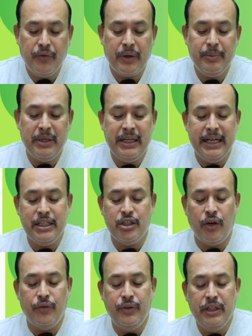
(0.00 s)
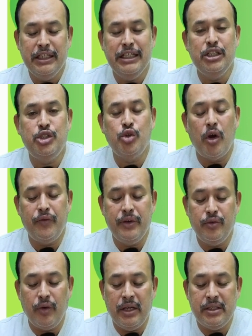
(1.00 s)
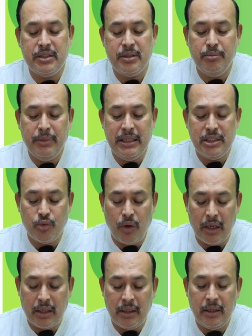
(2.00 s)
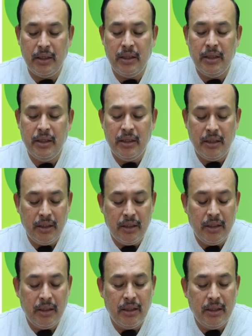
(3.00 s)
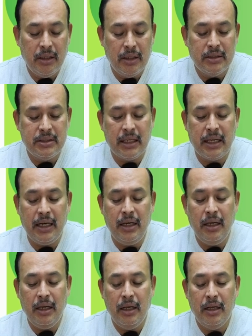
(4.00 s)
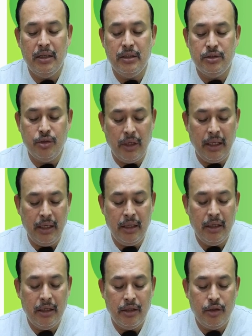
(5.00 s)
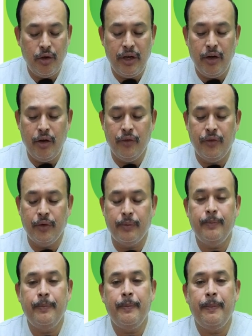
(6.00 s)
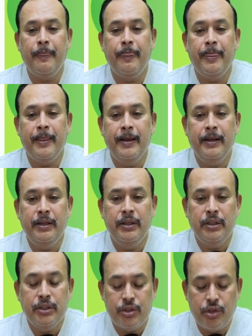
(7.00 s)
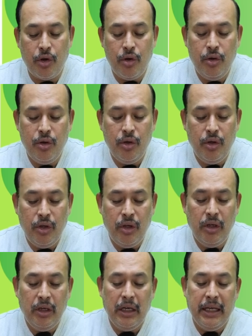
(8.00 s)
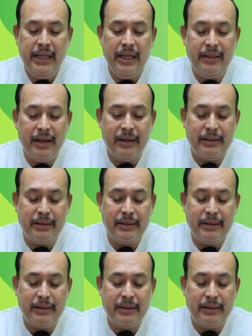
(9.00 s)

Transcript: date of issue of invoice means what? 2nd July 2024. So here there are